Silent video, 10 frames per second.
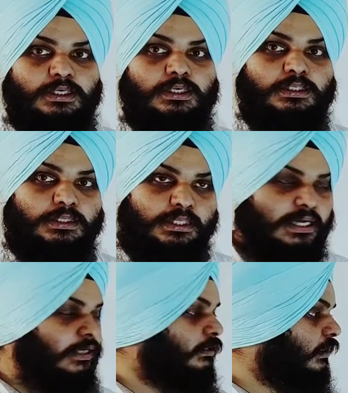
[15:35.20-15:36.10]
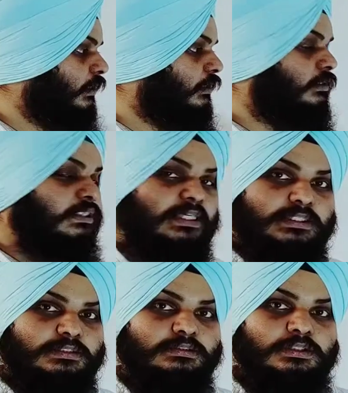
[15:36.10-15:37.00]
There is another cell
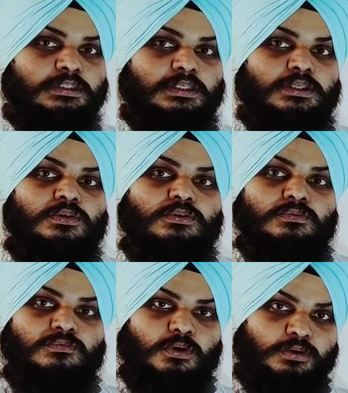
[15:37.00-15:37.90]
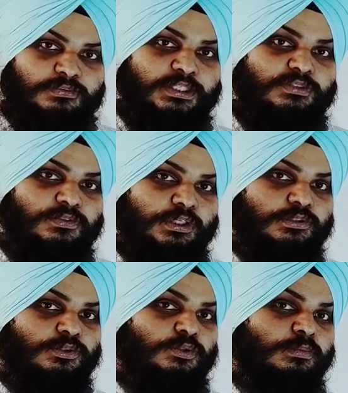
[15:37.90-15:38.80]
for which we
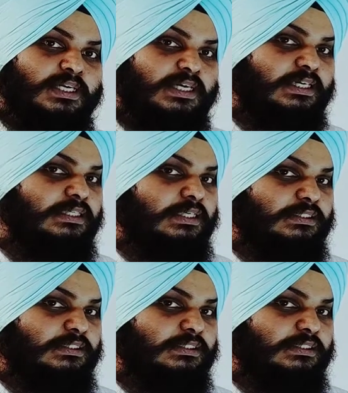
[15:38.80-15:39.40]
assume that its